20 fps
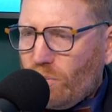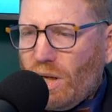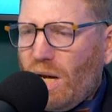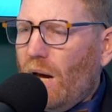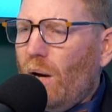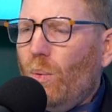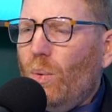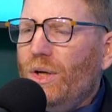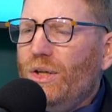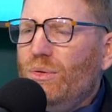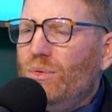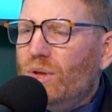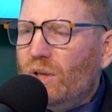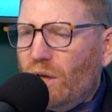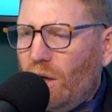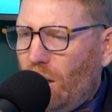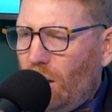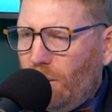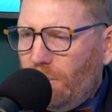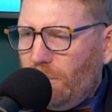I want you to
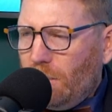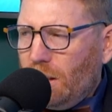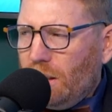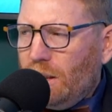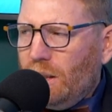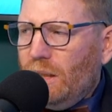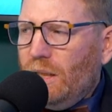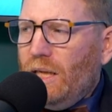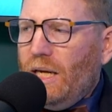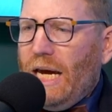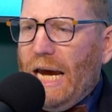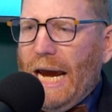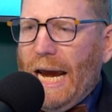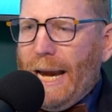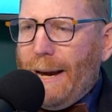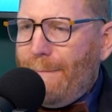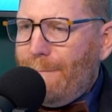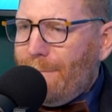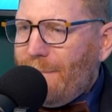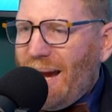come
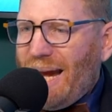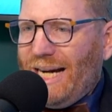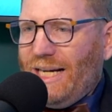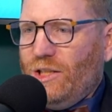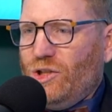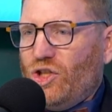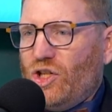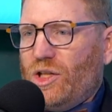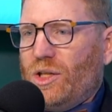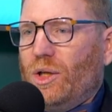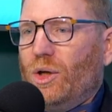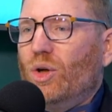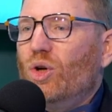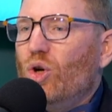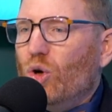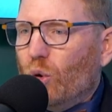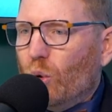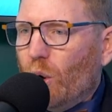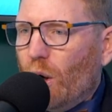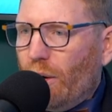and manage the
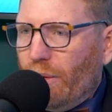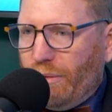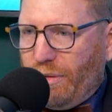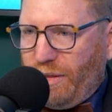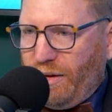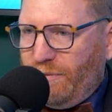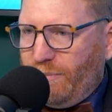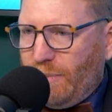growth of